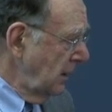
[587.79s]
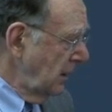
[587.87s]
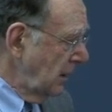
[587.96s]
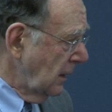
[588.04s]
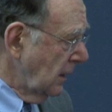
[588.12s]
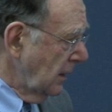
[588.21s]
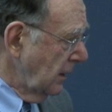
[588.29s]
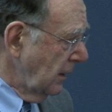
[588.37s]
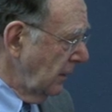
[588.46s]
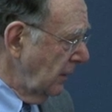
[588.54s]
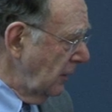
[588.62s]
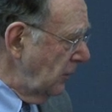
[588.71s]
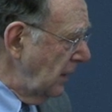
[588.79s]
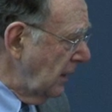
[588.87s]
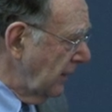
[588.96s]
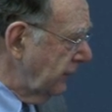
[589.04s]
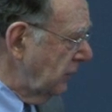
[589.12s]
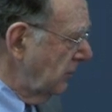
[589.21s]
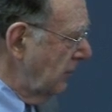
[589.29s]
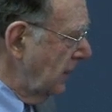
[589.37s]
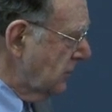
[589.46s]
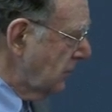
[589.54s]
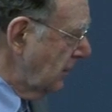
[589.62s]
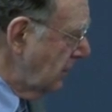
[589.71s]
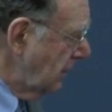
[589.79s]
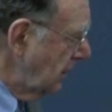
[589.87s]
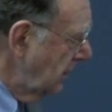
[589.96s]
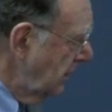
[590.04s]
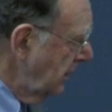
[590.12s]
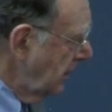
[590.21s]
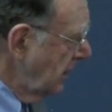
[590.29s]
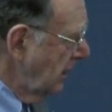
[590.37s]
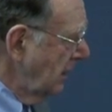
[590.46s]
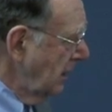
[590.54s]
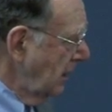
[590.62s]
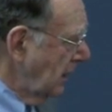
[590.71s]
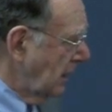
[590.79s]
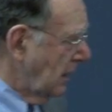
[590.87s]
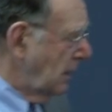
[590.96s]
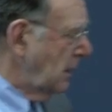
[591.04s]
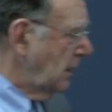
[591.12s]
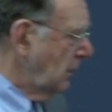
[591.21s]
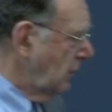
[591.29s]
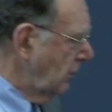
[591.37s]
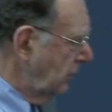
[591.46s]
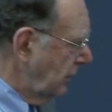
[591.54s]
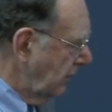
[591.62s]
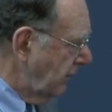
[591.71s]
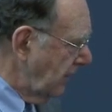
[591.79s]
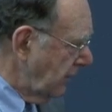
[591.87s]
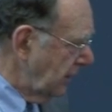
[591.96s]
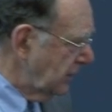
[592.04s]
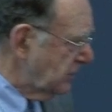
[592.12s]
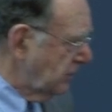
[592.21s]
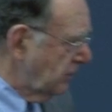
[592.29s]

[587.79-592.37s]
And then we have to measure how the various